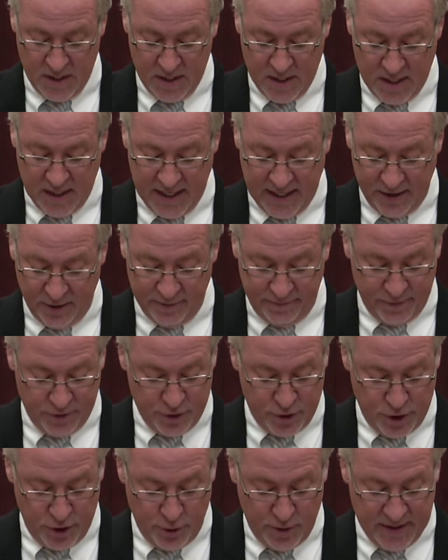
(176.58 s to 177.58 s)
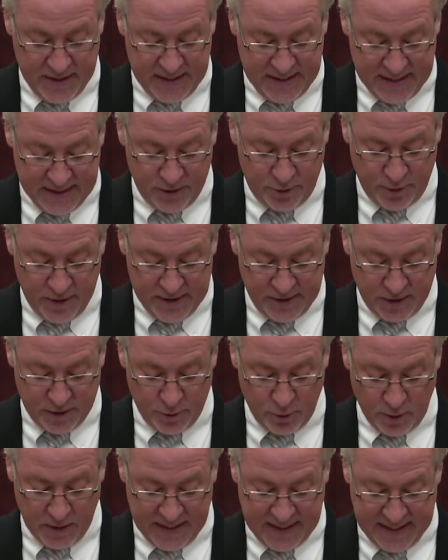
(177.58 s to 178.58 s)
However, due to the increase in
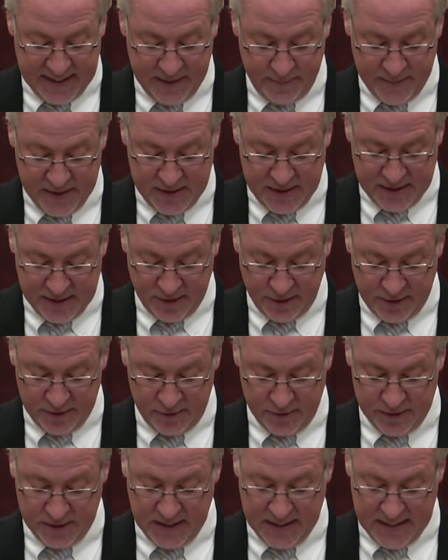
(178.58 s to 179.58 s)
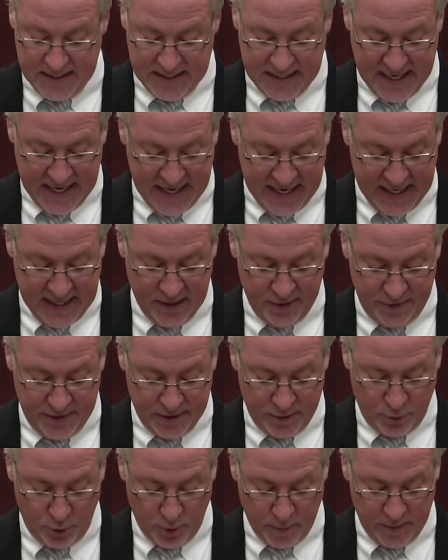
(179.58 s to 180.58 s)
organic materials, higher
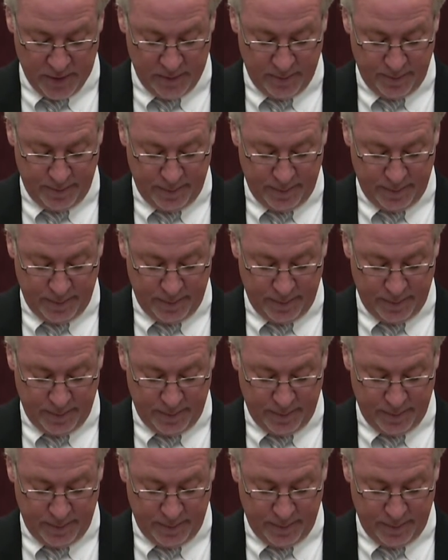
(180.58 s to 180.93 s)
than normal